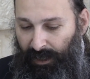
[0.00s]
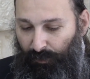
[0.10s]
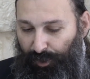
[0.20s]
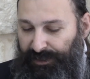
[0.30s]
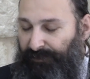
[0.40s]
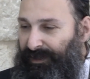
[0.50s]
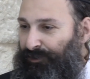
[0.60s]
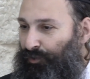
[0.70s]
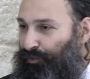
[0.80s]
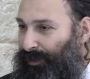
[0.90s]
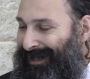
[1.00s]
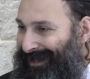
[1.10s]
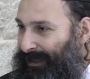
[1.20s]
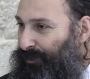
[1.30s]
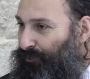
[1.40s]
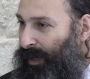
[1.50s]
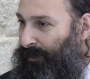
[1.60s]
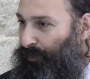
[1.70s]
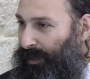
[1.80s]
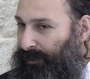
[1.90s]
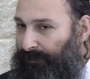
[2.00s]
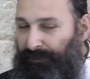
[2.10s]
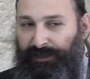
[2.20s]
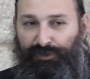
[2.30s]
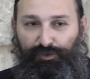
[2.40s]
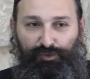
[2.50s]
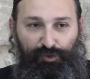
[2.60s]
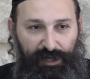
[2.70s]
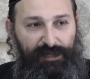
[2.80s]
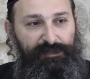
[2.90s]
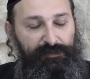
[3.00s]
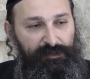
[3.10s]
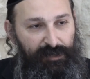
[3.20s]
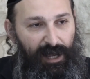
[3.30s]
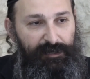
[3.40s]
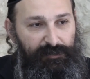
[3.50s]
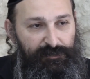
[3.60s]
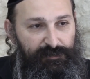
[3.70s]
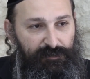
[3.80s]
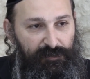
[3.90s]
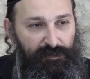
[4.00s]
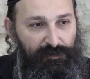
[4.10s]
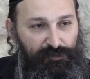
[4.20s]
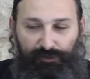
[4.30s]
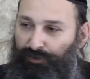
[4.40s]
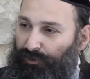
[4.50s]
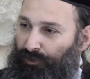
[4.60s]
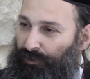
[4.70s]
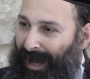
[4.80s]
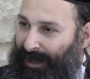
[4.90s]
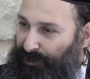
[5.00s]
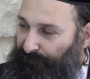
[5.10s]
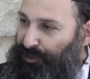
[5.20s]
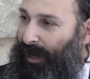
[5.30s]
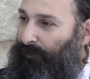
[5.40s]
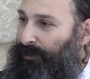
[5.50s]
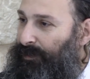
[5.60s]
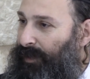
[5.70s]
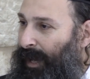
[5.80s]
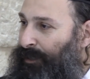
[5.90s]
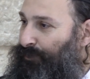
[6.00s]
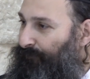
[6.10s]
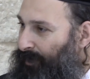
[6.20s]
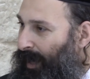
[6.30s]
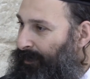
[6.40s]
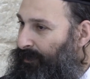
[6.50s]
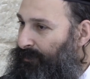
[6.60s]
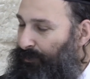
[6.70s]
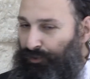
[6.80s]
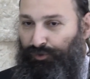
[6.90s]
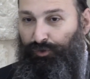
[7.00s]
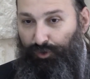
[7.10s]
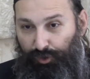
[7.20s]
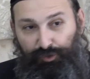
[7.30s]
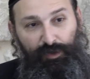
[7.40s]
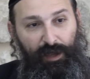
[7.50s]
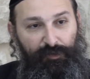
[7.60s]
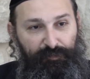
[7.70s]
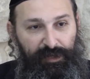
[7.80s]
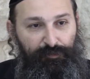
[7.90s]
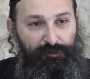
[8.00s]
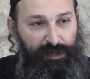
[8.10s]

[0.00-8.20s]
What does it mean to lead the right way? It means to do chesed and kindness. To do acts of charity, acts of kindness, and to do good to other people.